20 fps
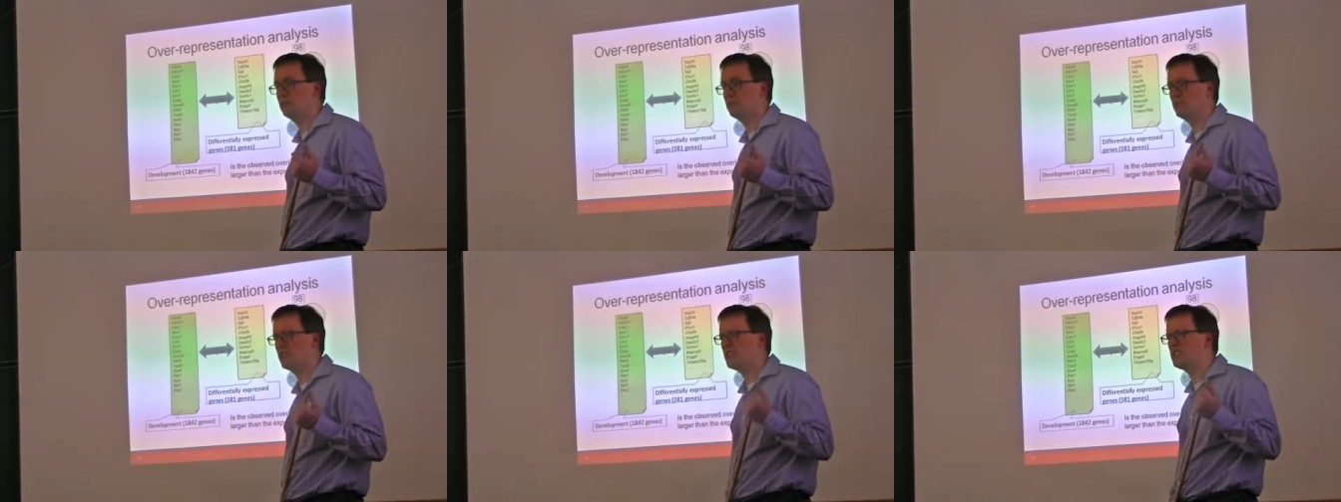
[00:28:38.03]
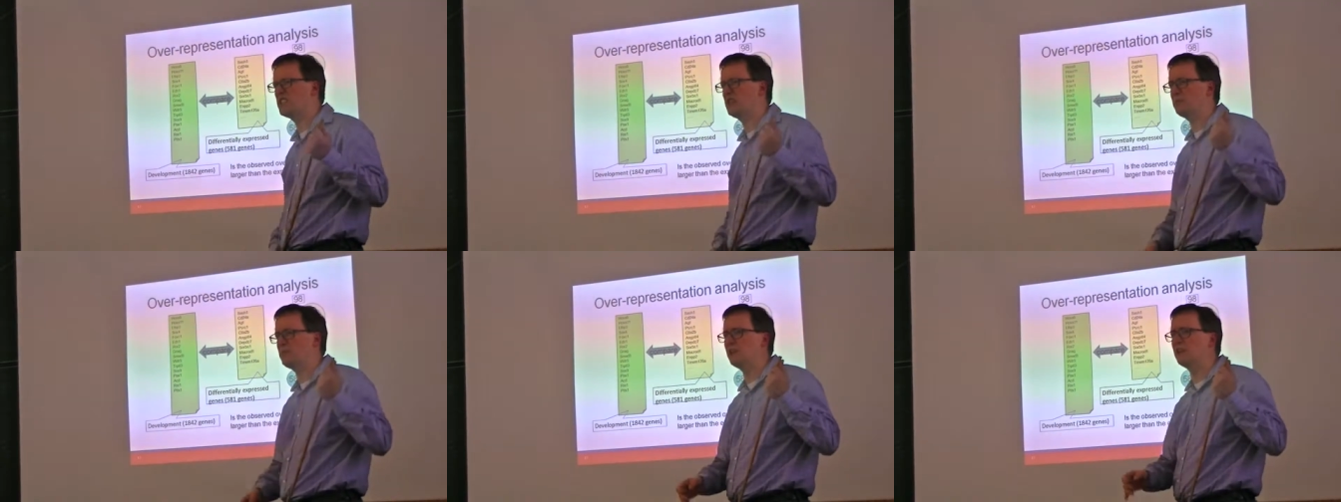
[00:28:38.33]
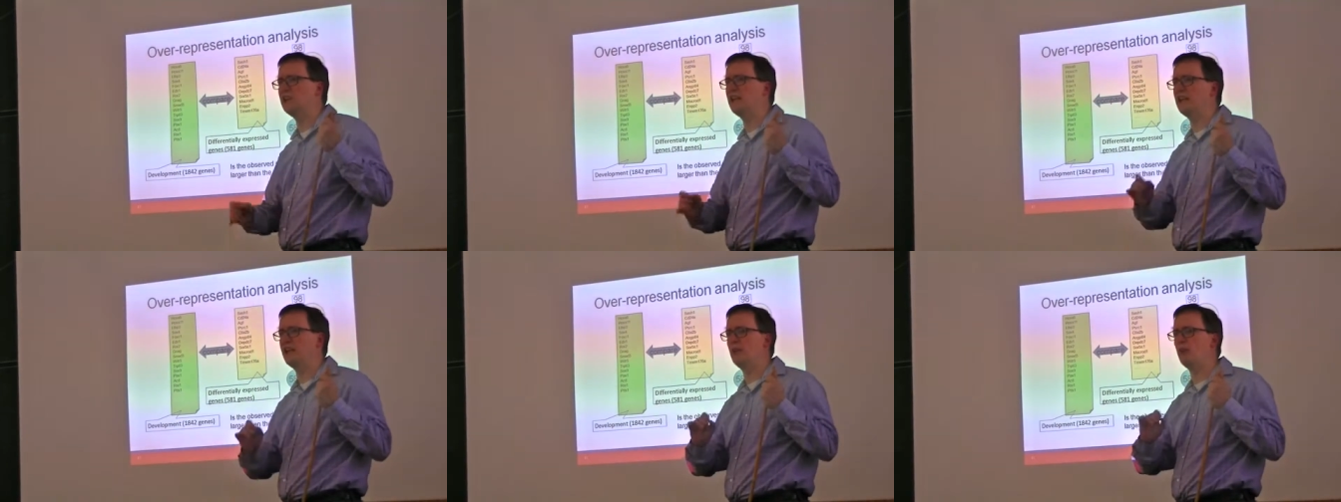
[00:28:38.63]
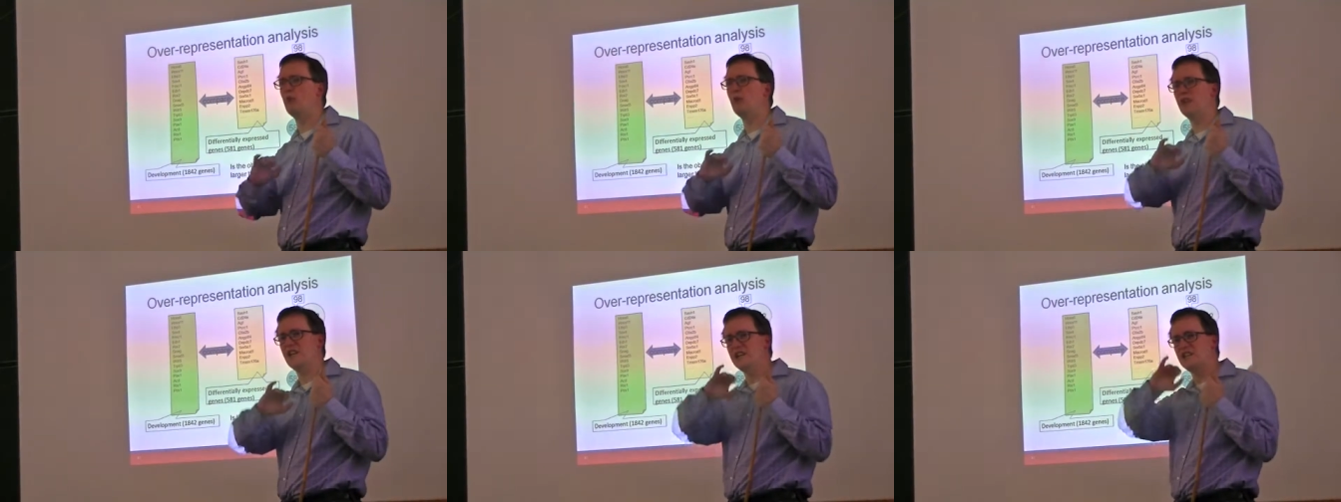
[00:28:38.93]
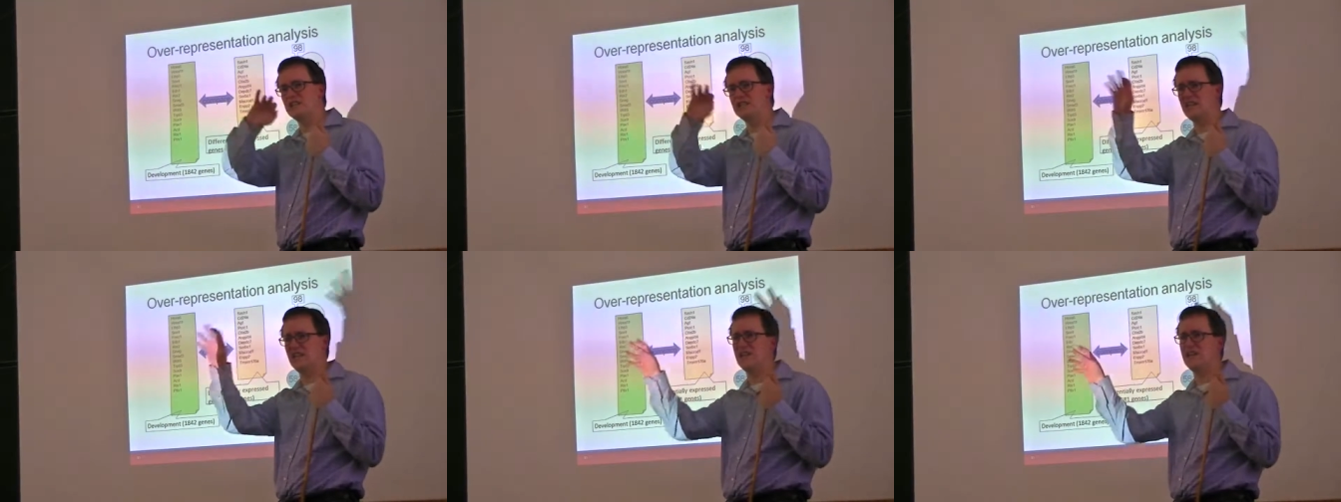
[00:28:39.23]
That's something like 1 in
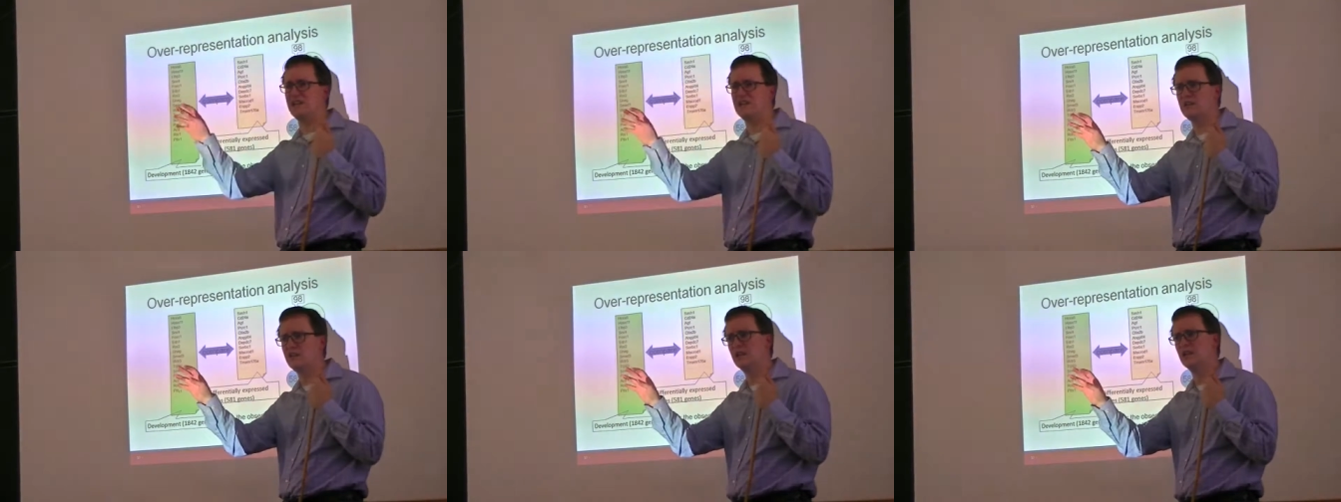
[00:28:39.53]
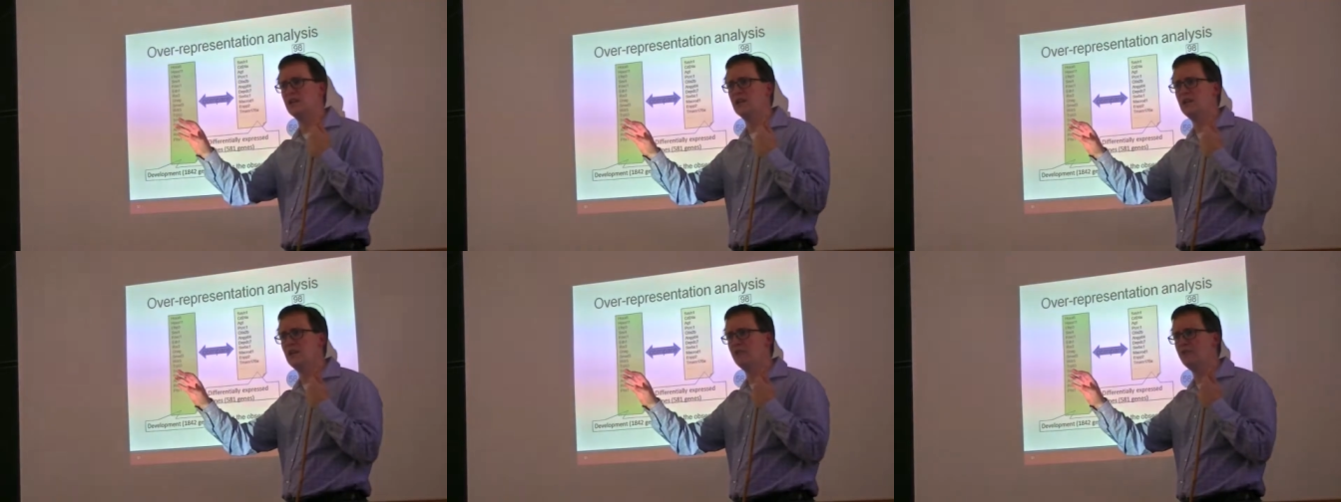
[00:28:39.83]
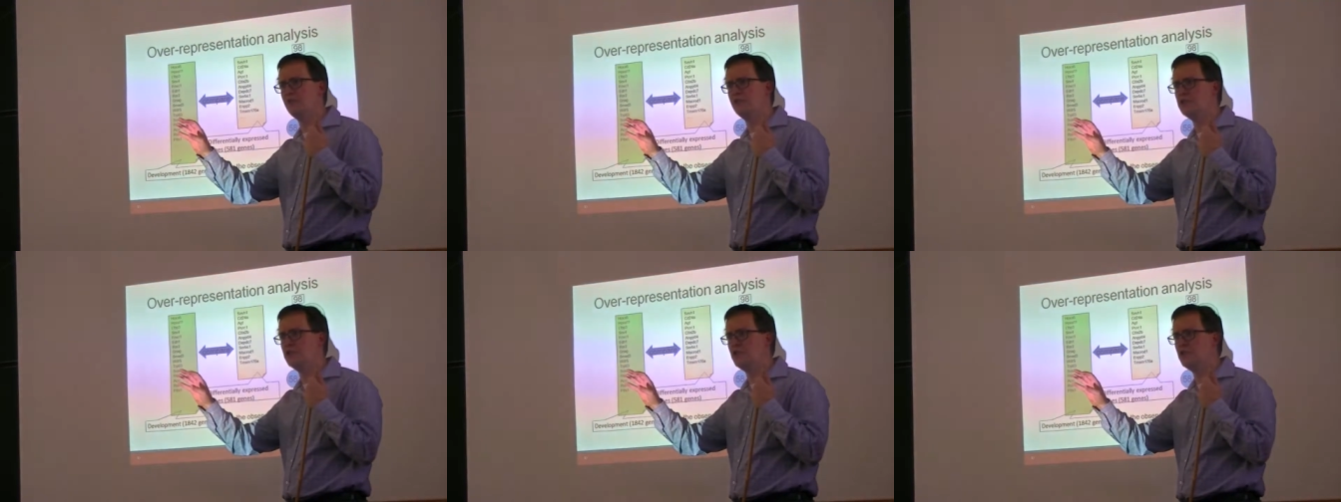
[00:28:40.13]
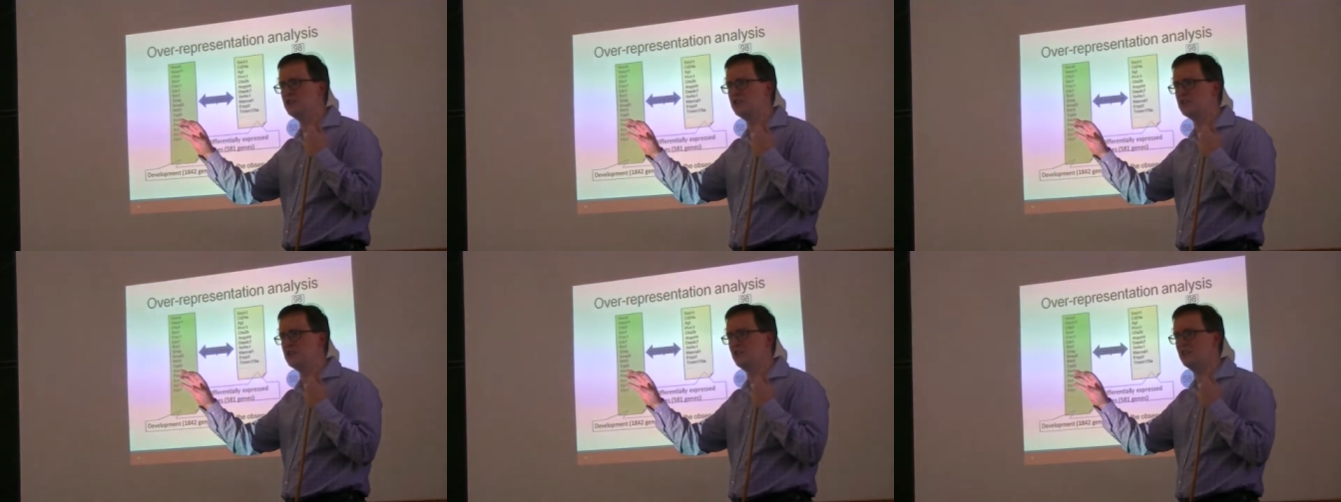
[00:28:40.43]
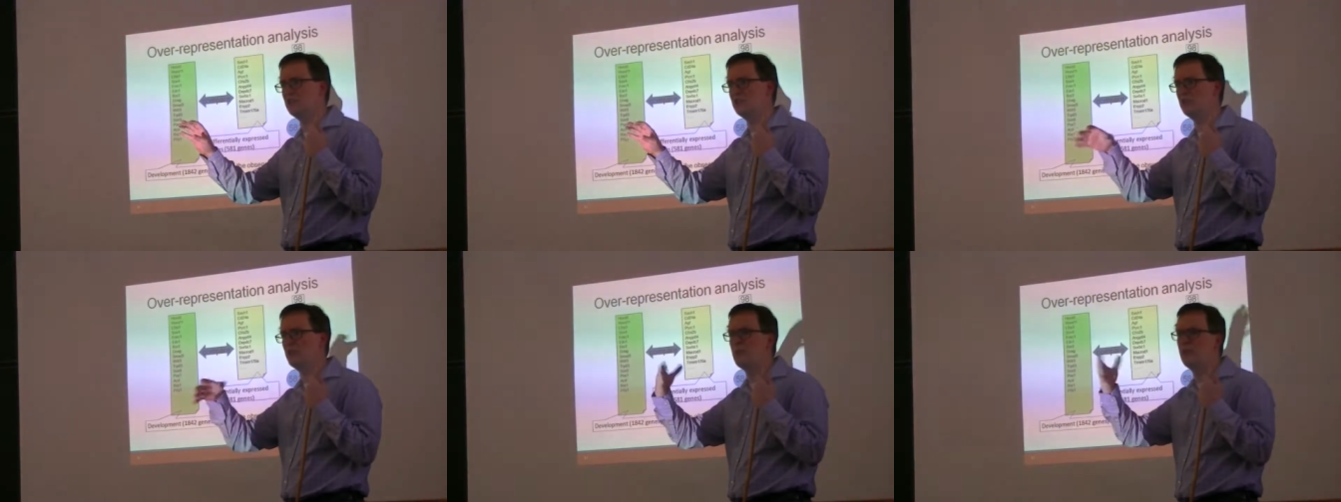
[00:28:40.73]
10 of the genes
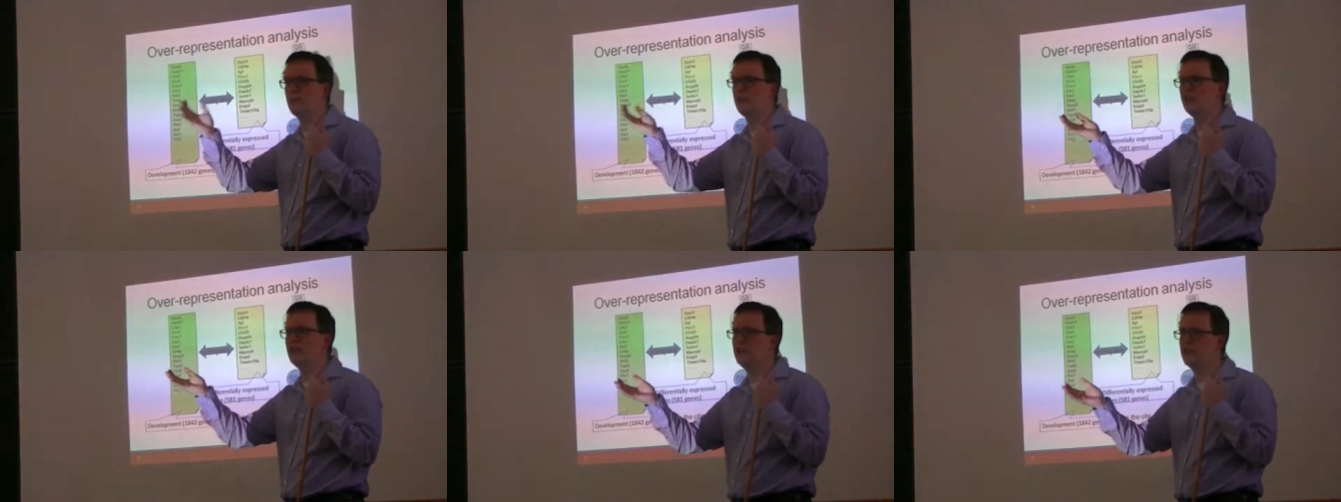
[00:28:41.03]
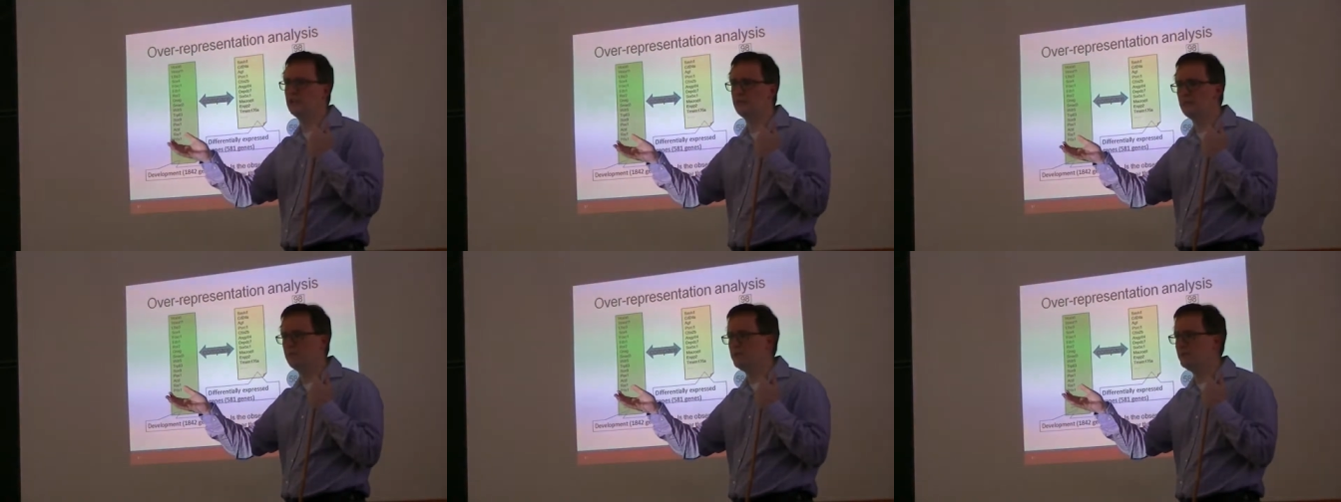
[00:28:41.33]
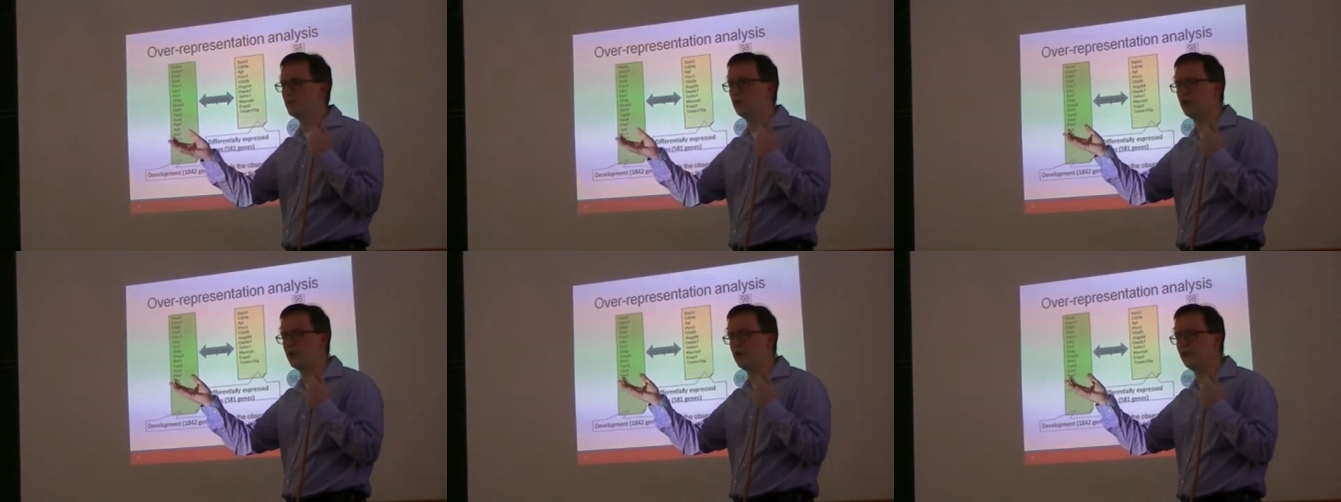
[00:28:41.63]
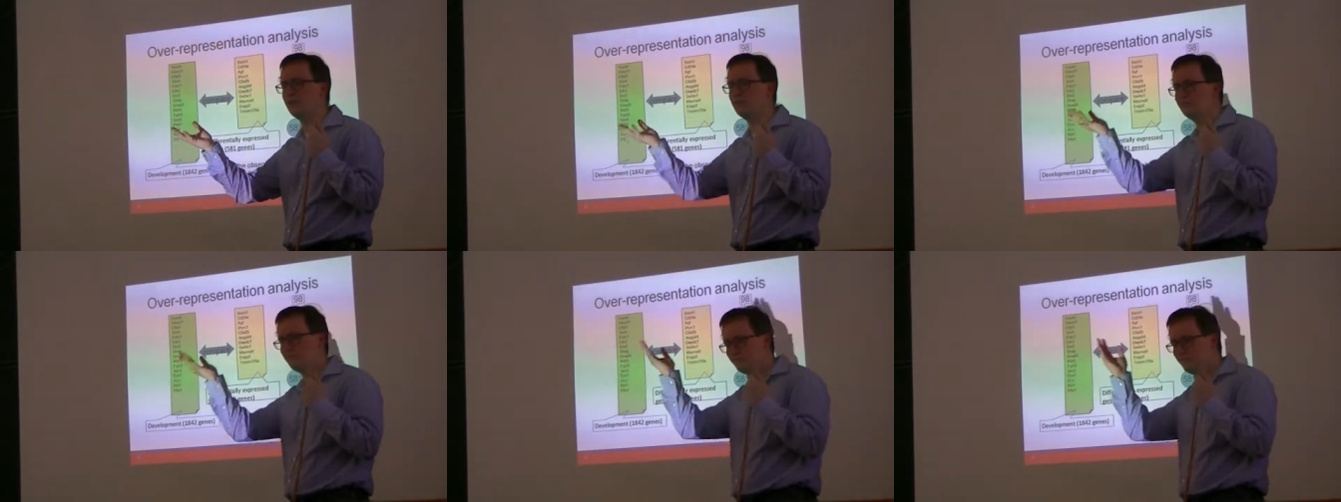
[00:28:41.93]
in a mammalian proteome,